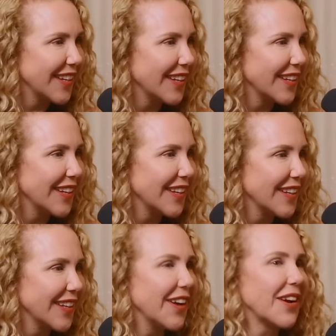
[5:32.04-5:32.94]
Fourteenth.
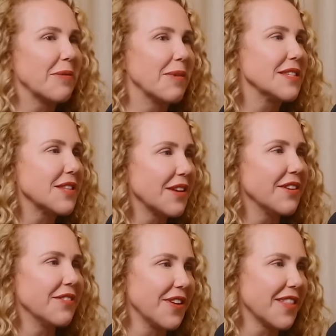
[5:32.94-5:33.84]
Okay, mine's 14th.
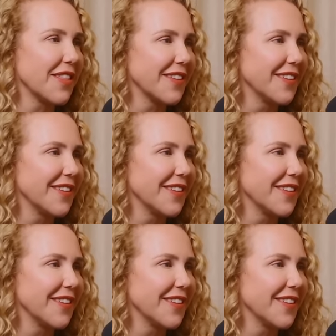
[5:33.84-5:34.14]
the fifth.